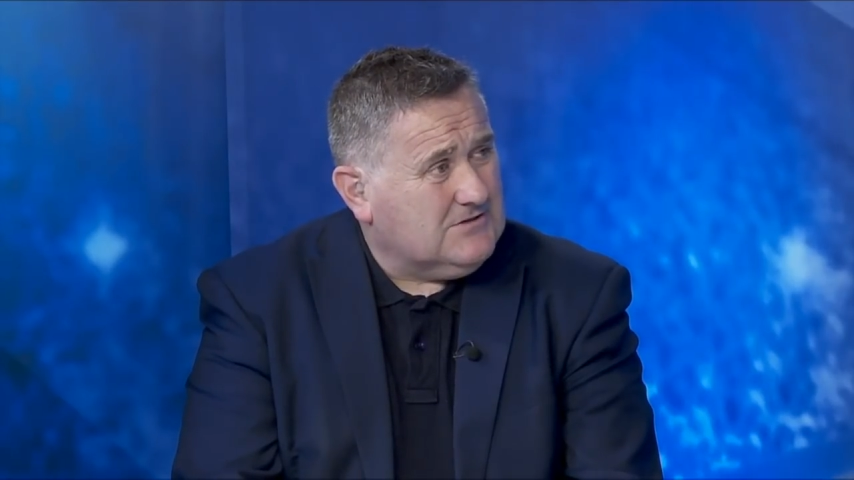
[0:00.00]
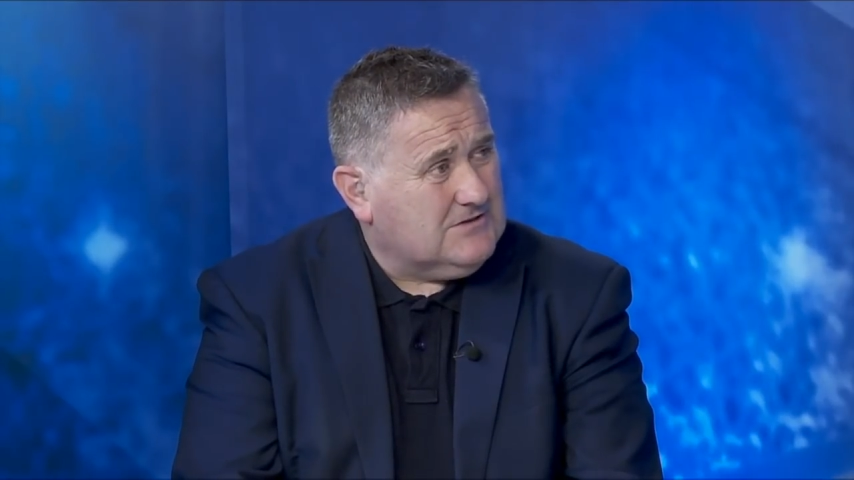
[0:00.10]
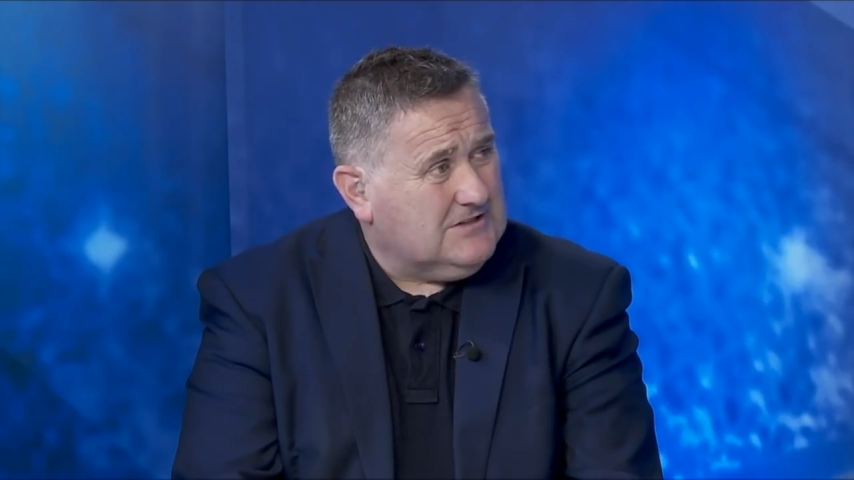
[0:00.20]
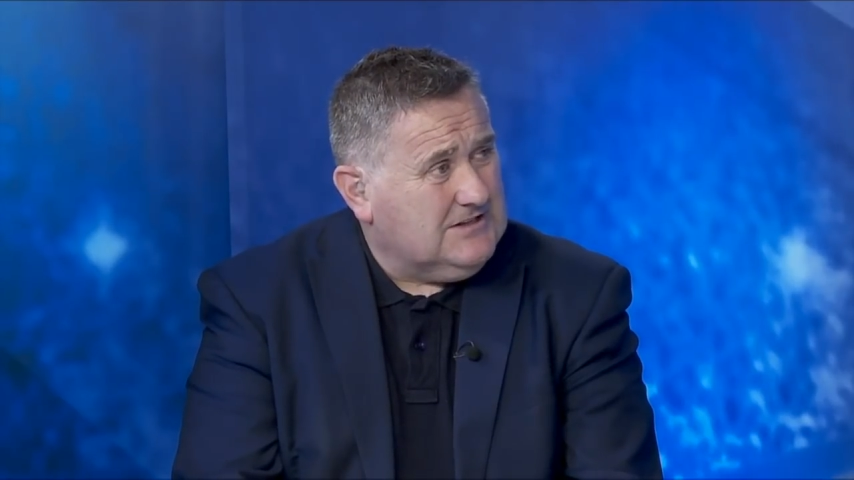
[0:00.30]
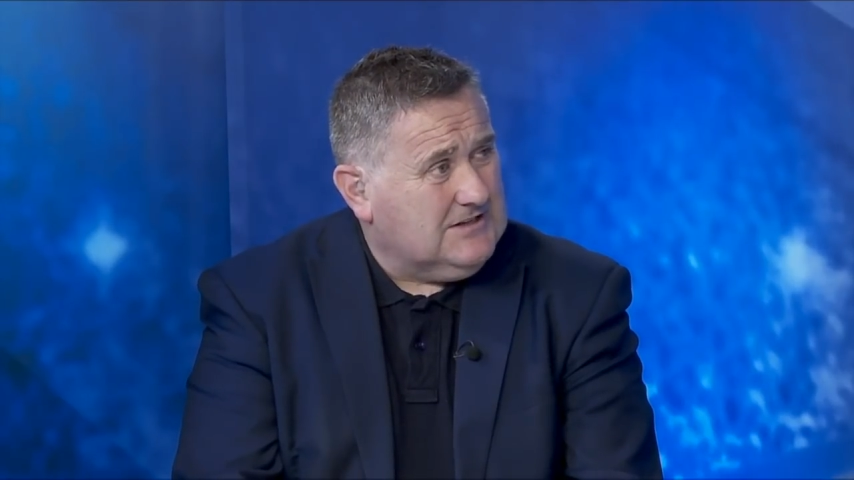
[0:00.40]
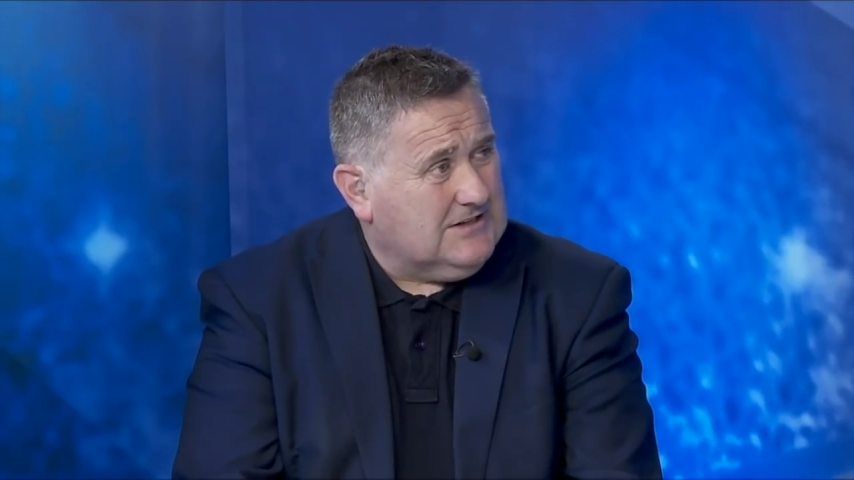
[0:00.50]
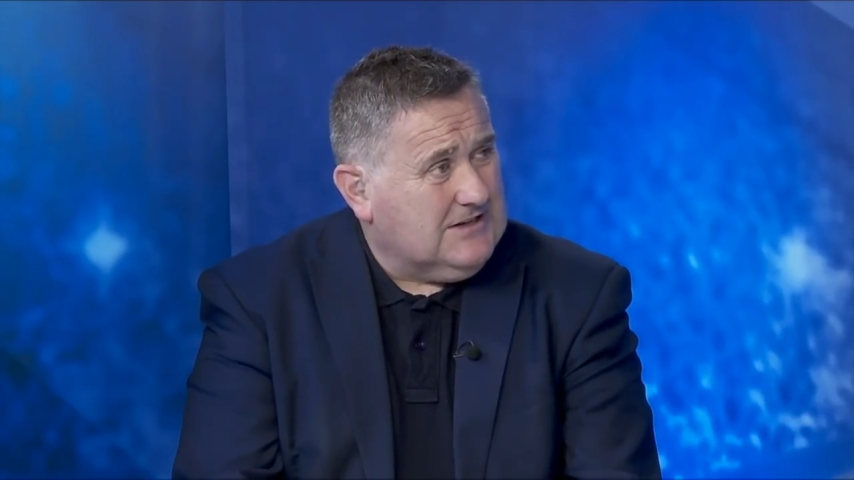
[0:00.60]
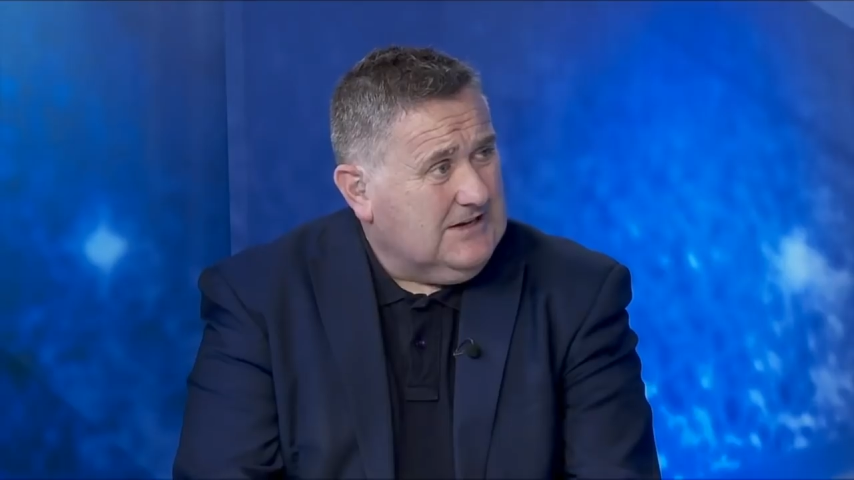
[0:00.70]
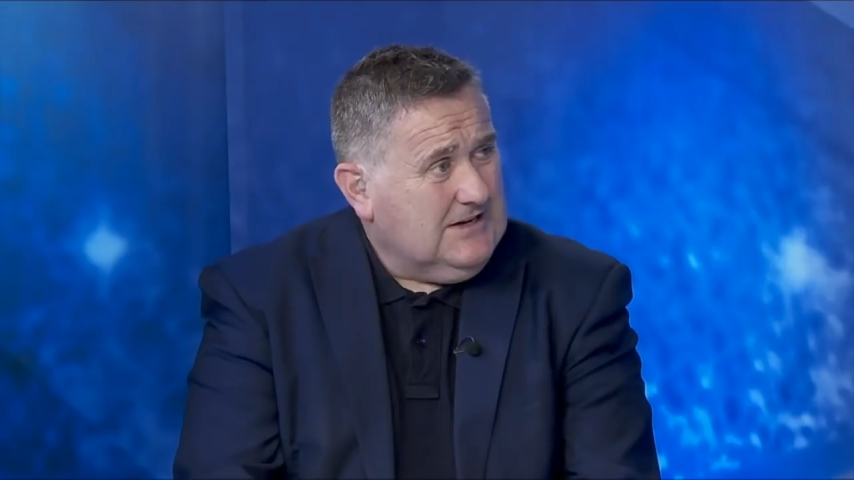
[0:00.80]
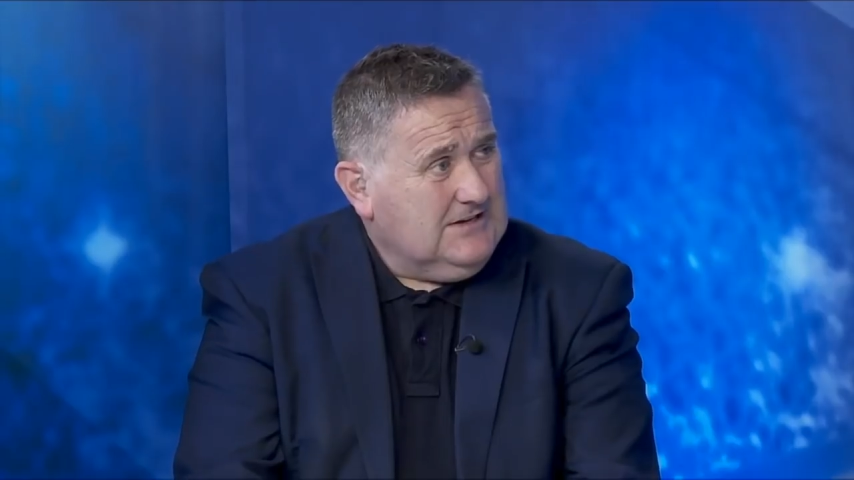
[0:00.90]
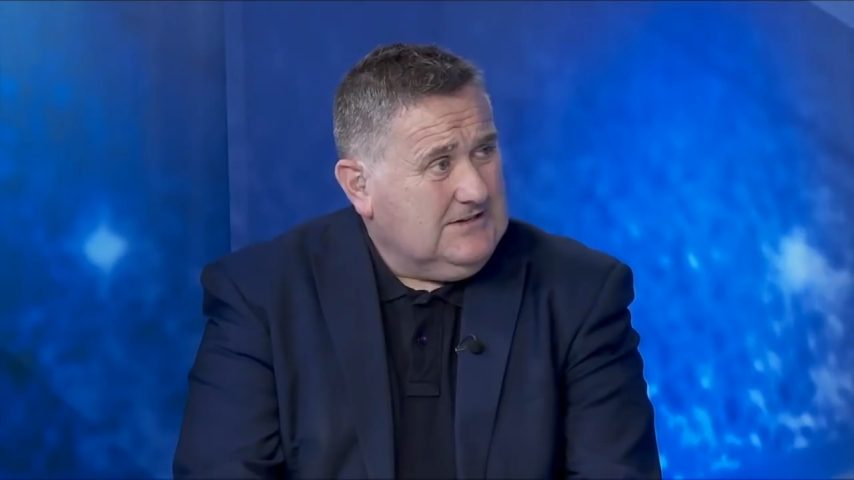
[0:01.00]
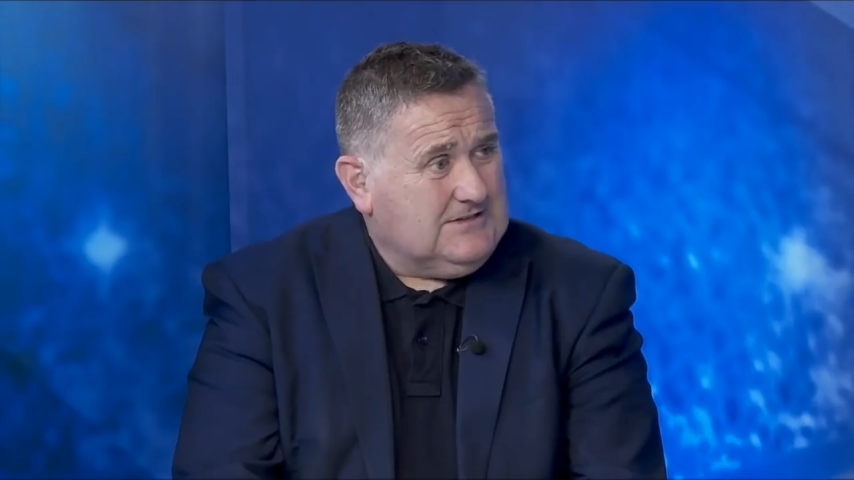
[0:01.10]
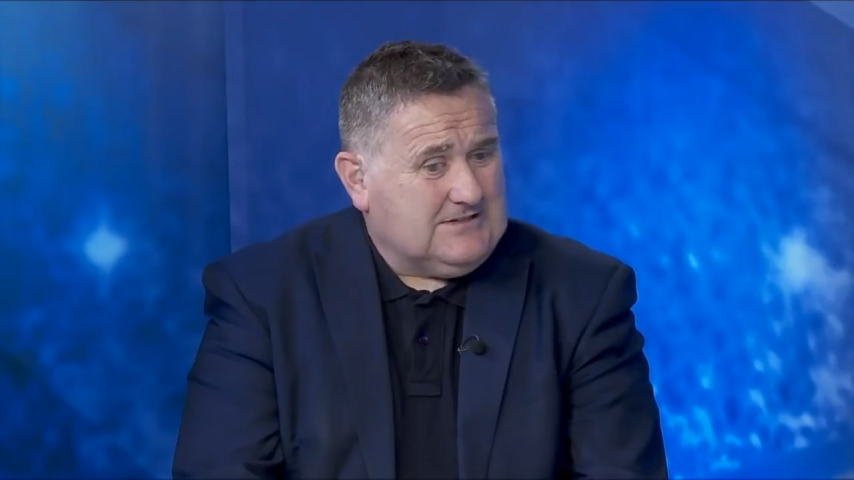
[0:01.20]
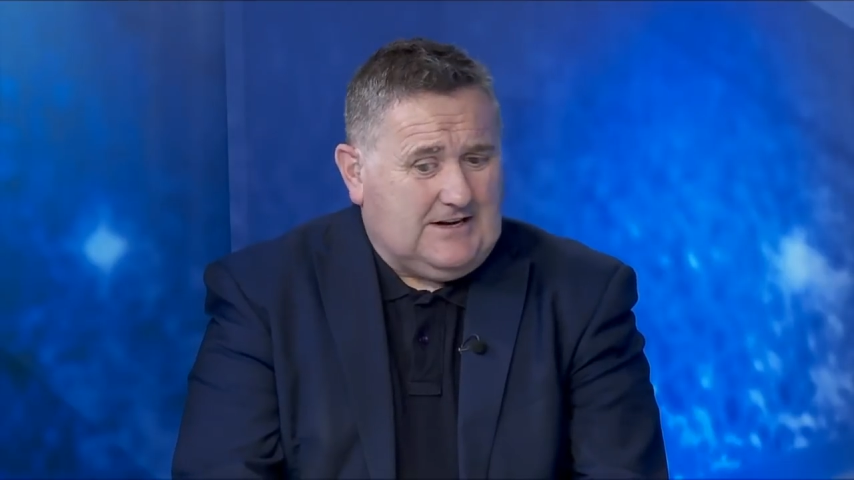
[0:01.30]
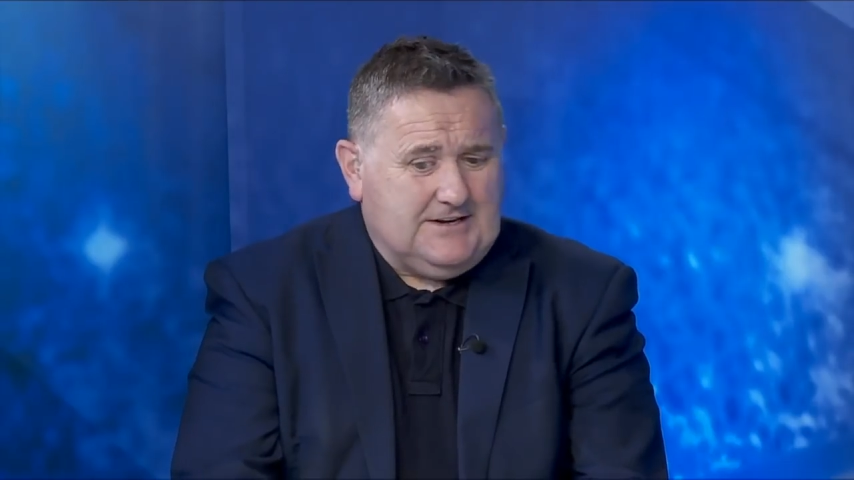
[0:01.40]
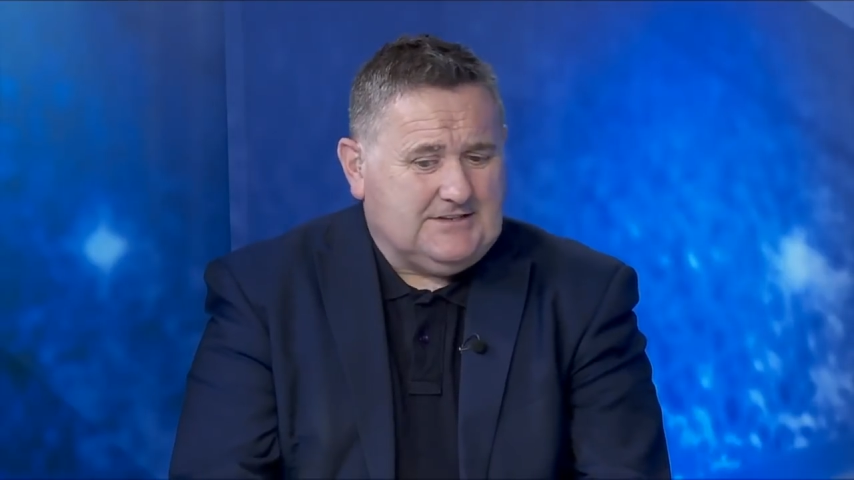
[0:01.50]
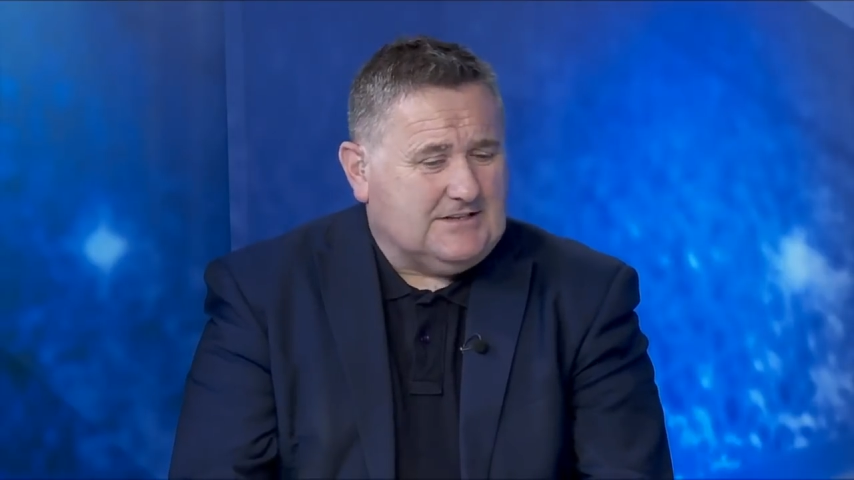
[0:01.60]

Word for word: So clearly, he's starting